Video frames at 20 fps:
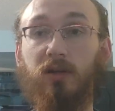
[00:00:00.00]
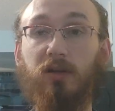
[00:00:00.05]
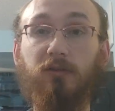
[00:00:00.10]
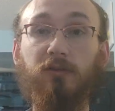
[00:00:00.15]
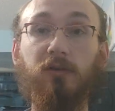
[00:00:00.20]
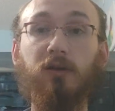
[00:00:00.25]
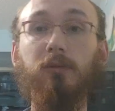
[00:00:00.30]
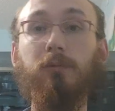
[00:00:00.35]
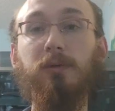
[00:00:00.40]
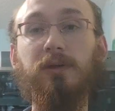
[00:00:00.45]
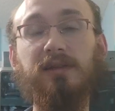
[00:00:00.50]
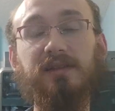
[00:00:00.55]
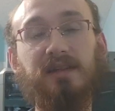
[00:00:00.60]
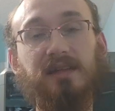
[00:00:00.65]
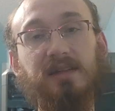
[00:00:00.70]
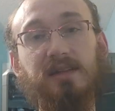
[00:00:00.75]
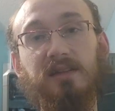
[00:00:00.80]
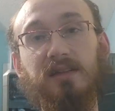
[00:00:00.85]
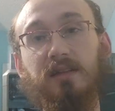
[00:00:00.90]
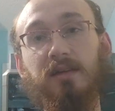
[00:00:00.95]
If you're going to
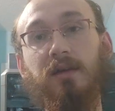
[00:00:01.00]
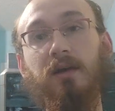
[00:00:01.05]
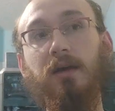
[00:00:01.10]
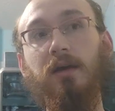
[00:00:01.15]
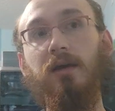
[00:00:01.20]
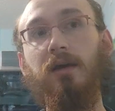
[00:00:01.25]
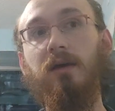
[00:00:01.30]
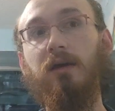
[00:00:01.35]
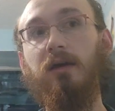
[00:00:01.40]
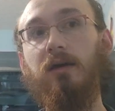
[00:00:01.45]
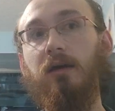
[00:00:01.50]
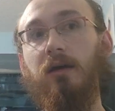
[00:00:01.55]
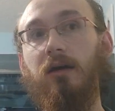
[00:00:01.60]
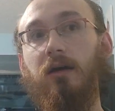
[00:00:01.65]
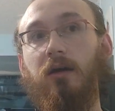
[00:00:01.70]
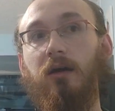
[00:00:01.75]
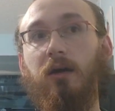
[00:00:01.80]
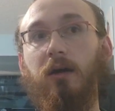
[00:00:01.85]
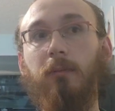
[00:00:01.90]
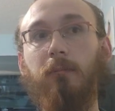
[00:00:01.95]
playtest it,
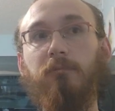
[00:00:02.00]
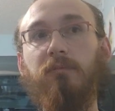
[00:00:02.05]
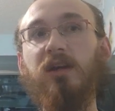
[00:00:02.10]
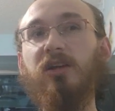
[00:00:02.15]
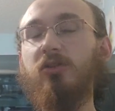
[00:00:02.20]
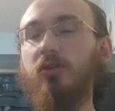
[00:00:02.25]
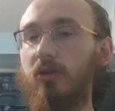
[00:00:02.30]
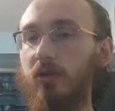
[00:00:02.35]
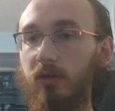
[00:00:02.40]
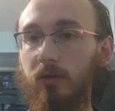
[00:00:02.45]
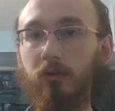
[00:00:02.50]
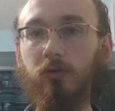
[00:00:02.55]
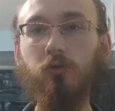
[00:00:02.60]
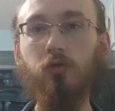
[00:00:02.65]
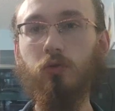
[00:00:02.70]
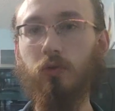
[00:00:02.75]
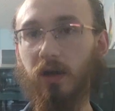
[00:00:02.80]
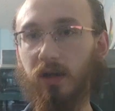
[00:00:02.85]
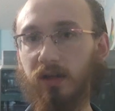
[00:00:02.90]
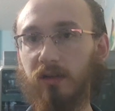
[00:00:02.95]
make sure you're
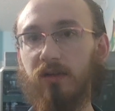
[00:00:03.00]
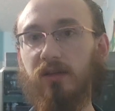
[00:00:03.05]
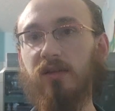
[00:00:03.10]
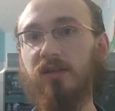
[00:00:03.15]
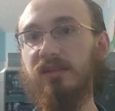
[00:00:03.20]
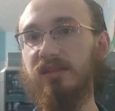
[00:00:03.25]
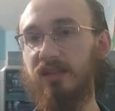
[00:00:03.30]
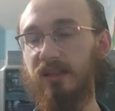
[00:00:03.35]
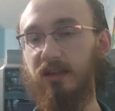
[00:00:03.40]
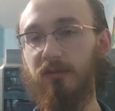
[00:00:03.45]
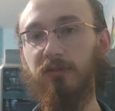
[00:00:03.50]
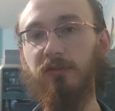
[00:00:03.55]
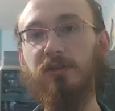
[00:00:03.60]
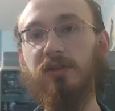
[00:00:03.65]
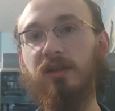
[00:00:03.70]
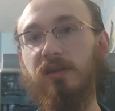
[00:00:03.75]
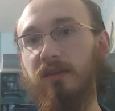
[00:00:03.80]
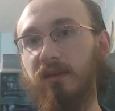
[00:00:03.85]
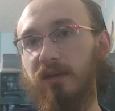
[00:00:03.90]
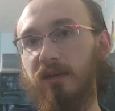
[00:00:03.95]
trying to see if there's
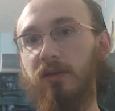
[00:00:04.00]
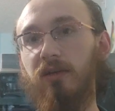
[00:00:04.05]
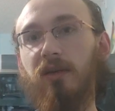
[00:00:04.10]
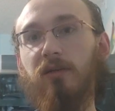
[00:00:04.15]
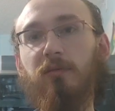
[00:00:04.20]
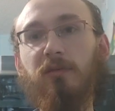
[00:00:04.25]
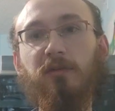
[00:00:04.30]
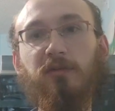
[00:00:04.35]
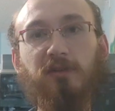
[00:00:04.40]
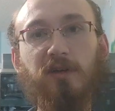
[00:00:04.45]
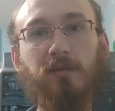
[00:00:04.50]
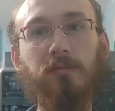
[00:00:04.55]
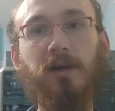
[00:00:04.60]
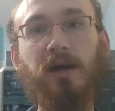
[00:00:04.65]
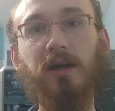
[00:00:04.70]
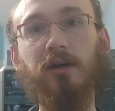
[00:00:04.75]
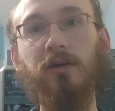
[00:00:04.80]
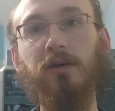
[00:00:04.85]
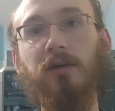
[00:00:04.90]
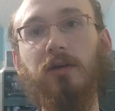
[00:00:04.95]
anything you can give me
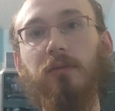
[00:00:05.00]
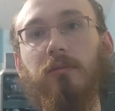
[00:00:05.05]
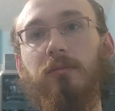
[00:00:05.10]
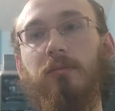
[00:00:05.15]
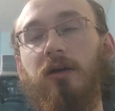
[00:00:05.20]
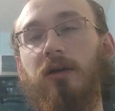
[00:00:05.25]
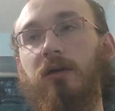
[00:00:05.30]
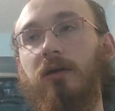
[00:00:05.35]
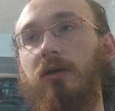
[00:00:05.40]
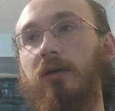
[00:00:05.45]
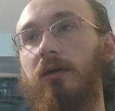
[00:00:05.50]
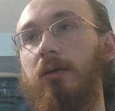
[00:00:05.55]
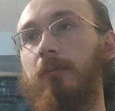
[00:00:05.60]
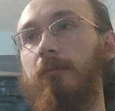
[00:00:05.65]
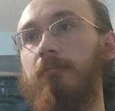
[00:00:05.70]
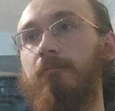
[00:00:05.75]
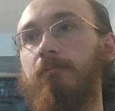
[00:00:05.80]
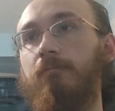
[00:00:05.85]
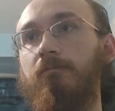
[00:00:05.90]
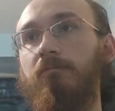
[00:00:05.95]
feedback
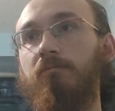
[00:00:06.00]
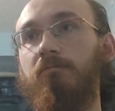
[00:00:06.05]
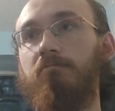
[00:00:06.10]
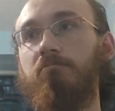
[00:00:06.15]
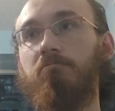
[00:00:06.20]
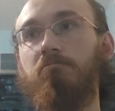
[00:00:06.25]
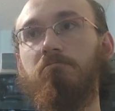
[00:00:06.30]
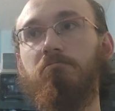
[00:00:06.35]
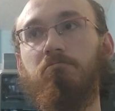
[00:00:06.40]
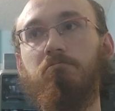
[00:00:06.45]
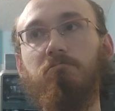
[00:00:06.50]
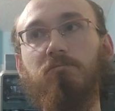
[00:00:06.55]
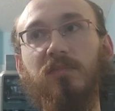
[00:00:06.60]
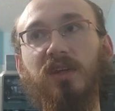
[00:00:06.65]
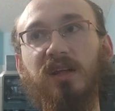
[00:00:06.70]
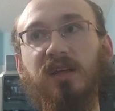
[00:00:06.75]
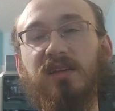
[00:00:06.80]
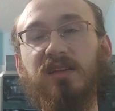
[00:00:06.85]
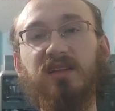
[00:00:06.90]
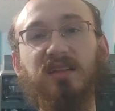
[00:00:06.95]
on.
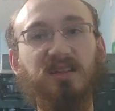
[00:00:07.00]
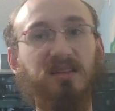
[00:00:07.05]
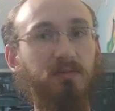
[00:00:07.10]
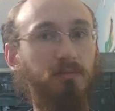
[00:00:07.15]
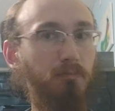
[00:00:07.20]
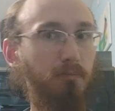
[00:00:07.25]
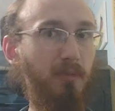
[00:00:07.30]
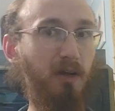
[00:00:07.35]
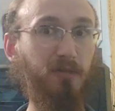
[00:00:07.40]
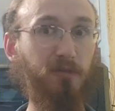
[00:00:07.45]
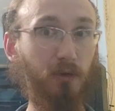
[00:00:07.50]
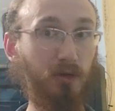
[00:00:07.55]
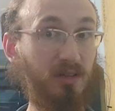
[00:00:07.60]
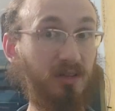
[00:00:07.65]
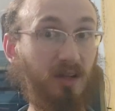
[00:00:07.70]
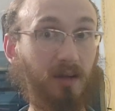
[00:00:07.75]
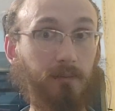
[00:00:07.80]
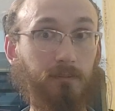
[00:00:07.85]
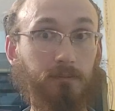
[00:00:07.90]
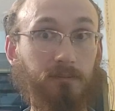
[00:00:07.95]
This is my first
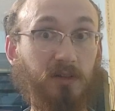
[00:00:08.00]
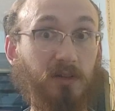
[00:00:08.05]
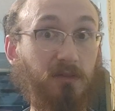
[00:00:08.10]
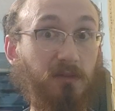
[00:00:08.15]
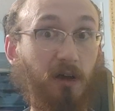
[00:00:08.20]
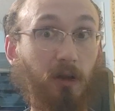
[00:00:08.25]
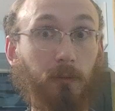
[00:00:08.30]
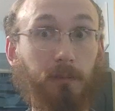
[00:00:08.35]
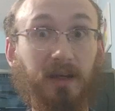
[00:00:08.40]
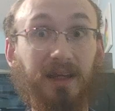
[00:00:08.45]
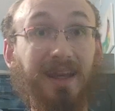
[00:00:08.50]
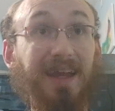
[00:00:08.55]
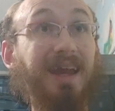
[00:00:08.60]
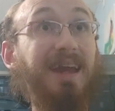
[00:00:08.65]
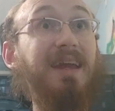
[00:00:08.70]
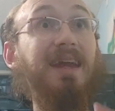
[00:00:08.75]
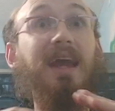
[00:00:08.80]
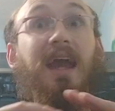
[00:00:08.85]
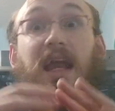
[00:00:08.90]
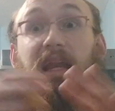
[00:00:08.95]
time developing
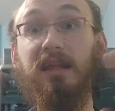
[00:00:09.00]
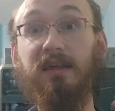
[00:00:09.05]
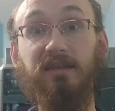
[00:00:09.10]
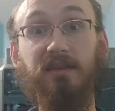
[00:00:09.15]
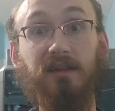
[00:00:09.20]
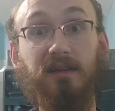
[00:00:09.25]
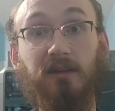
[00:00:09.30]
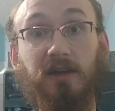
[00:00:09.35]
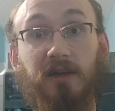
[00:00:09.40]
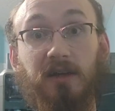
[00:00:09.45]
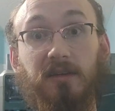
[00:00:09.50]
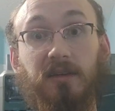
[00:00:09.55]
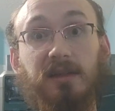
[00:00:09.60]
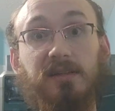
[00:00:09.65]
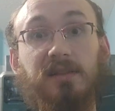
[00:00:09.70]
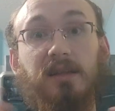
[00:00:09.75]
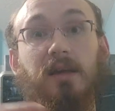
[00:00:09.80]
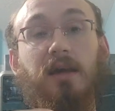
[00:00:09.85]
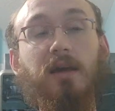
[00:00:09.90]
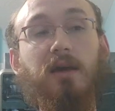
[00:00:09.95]
anything like this.